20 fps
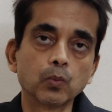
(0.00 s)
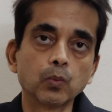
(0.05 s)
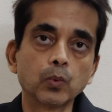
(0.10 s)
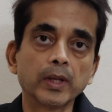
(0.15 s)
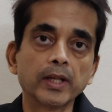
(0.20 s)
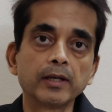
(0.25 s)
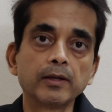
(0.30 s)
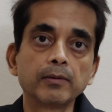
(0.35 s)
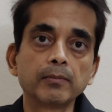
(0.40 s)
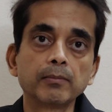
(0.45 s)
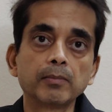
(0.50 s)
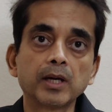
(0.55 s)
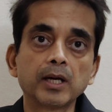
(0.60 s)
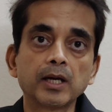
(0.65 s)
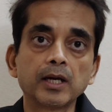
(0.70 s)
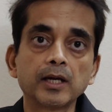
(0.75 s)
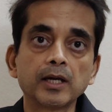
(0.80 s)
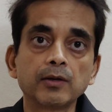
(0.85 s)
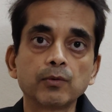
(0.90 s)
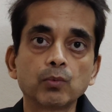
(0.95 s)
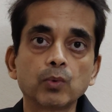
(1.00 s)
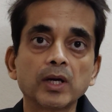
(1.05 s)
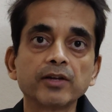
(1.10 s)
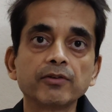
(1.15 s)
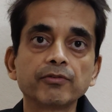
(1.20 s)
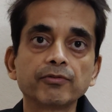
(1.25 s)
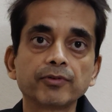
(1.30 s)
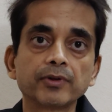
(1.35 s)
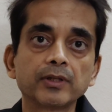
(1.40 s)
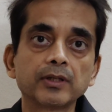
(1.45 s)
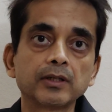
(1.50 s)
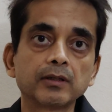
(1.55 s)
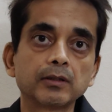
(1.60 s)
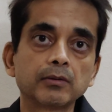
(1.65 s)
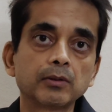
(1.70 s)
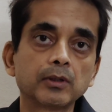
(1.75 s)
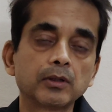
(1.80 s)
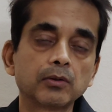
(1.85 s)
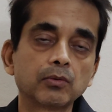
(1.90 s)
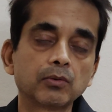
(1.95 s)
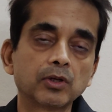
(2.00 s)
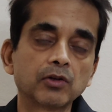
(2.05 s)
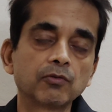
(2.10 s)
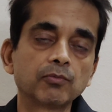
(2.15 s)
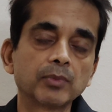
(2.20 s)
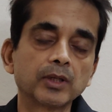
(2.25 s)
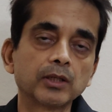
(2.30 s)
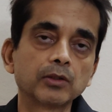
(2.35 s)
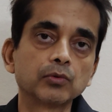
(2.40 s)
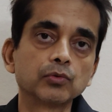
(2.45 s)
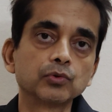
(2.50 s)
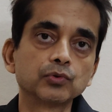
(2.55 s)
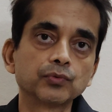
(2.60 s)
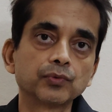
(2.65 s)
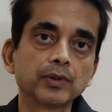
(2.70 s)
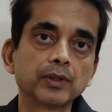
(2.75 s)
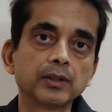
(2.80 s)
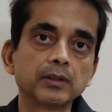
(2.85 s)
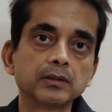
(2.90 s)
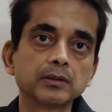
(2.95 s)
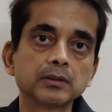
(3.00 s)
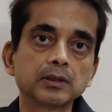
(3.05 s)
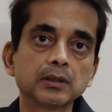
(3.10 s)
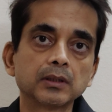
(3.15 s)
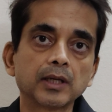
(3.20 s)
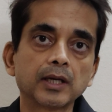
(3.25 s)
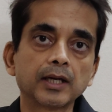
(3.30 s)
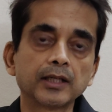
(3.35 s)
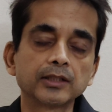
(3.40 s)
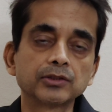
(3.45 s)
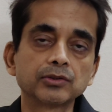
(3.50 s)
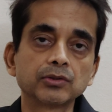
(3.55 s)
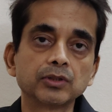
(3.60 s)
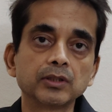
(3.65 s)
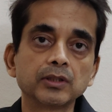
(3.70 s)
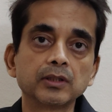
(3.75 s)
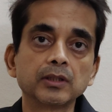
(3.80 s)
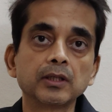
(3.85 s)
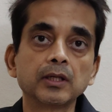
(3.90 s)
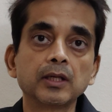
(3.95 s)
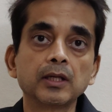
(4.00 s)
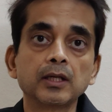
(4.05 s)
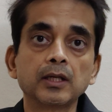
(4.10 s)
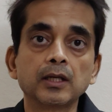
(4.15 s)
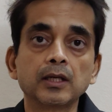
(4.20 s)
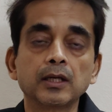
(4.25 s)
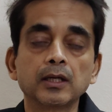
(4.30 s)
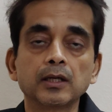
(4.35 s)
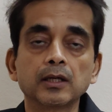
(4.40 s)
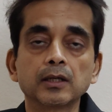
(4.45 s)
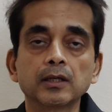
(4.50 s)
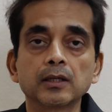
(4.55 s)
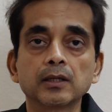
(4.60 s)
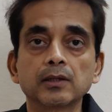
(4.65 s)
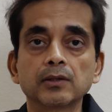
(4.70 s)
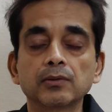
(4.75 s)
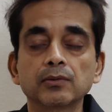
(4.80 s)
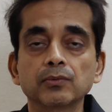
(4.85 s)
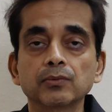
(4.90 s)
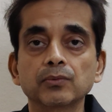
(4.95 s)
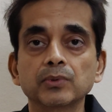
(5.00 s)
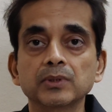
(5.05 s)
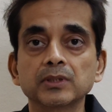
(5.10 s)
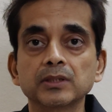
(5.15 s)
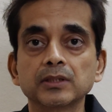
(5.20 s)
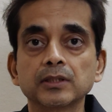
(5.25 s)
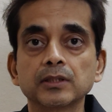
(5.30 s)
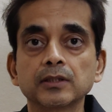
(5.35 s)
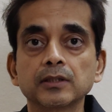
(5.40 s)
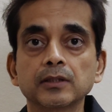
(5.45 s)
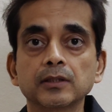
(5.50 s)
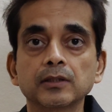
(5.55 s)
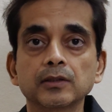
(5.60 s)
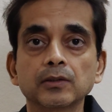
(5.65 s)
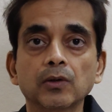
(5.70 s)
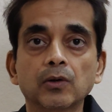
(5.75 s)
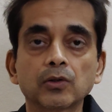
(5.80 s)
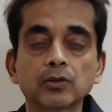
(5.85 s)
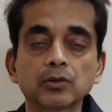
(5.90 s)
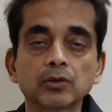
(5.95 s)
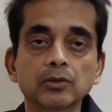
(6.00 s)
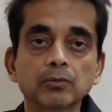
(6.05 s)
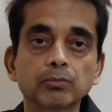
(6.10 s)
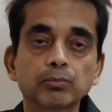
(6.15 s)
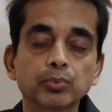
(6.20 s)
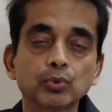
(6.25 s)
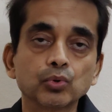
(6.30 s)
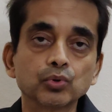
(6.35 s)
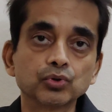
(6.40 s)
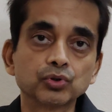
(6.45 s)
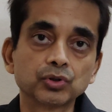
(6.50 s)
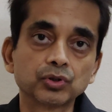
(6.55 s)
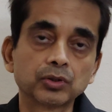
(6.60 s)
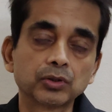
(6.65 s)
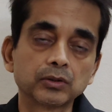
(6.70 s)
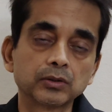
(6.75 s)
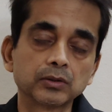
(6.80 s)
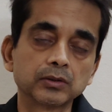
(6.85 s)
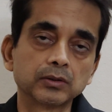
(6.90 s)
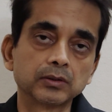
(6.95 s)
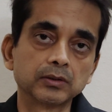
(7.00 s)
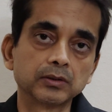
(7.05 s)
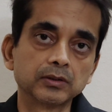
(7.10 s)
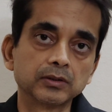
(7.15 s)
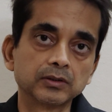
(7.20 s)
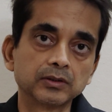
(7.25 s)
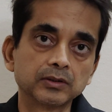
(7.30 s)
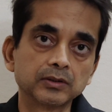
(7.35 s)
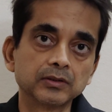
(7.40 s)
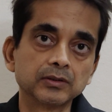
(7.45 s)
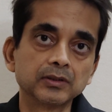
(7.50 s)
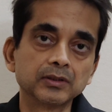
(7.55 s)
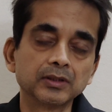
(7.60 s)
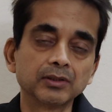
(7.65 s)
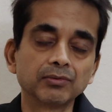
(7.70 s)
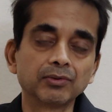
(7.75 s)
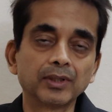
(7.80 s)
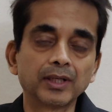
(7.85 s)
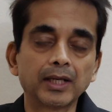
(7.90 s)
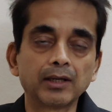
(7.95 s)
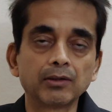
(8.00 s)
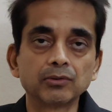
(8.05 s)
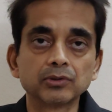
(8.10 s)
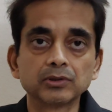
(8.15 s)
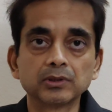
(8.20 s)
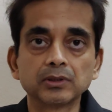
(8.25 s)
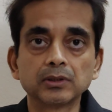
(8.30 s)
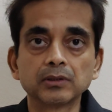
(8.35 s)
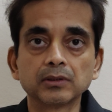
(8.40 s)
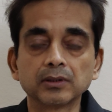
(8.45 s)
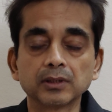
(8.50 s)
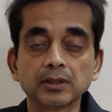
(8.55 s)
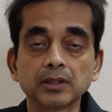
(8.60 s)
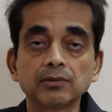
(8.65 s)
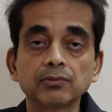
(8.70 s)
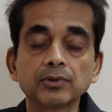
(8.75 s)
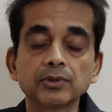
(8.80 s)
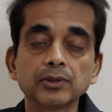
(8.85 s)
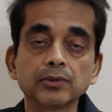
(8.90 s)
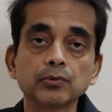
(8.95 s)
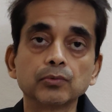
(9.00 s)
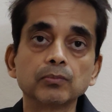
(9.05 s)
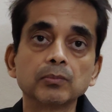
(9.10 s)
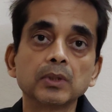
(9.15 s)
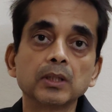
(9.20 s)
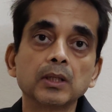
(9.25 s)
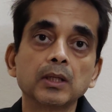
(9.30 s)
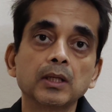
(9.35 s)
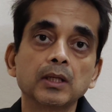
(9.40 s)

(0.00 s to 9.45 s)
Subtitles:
when my wife and one of my close friends actually visited the doctor post the surgery, when I was in the recovery room,